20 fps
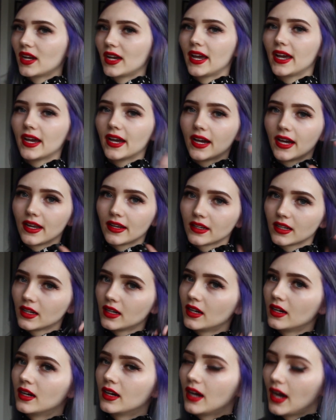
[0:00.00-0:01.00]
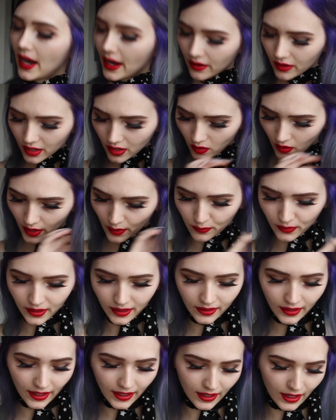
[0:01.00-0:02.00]
And I don't know, I
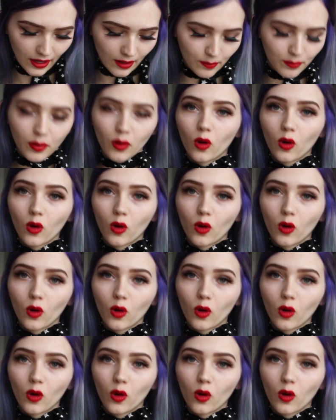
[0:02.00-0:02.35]
really like it.